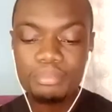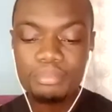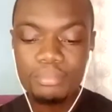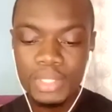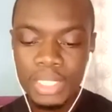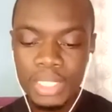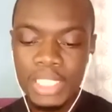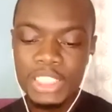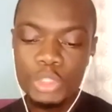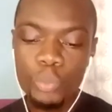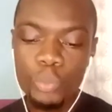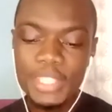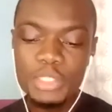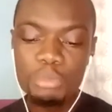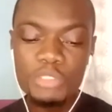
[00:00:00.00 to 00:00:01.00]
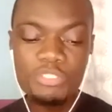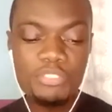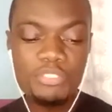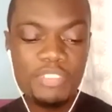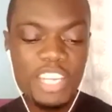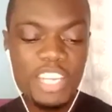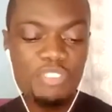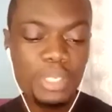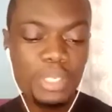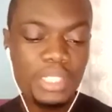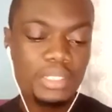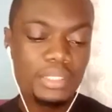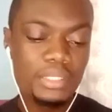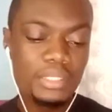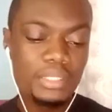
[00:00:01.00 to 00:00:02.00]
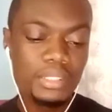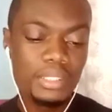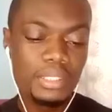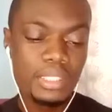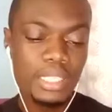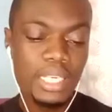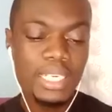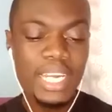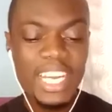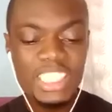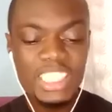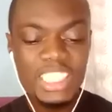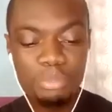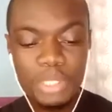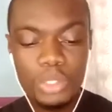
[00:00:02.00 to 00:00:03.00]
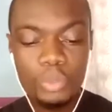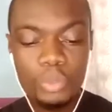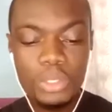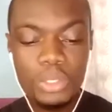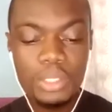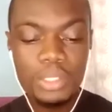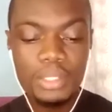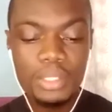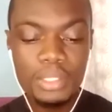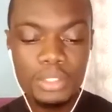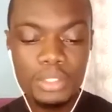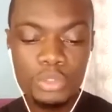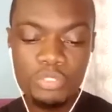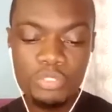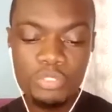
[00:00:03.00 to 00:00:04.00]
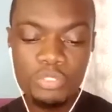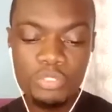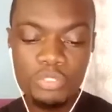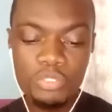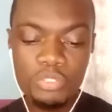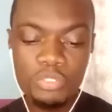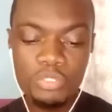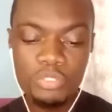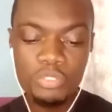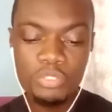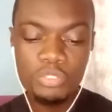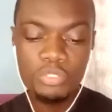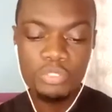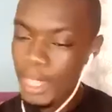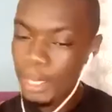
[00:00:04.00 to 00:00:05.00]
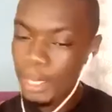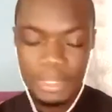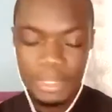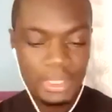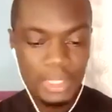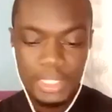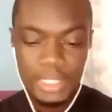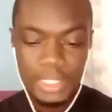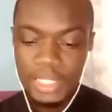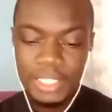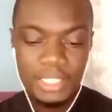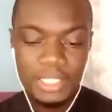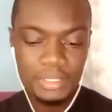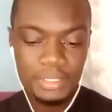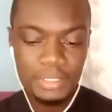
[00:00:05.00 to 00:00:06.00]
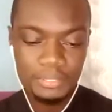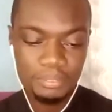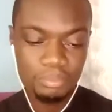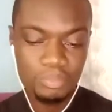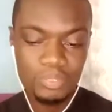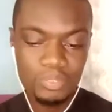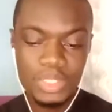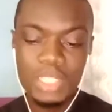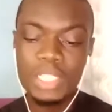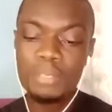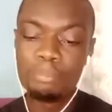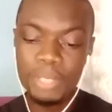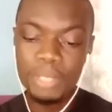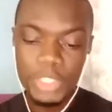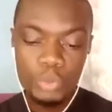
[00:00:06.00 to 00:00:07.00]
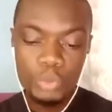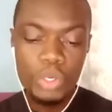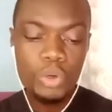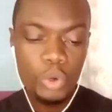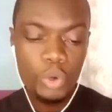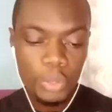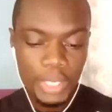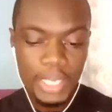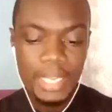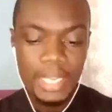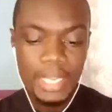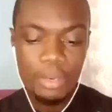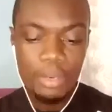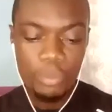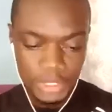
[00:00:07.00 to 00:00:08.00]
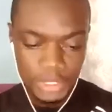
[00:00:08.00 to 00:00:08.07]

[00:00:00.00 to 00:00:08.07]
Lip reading: She went to meet for 5 minutes and asked Benua to forgive her, but she didn't heed. Benua called her a witch.